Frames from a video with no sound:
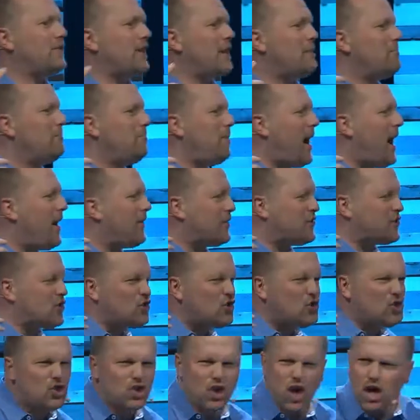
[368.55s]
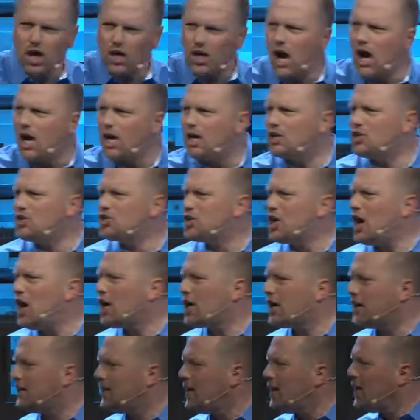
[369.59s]
They buy this junk, hunk of
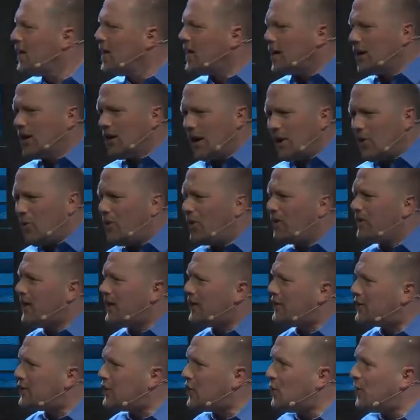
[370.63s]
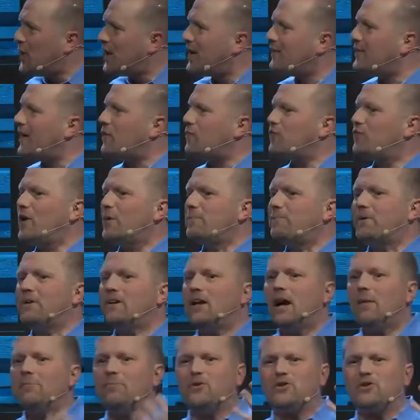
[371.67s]
junk, and you're like, what are they doing? And they rip it up.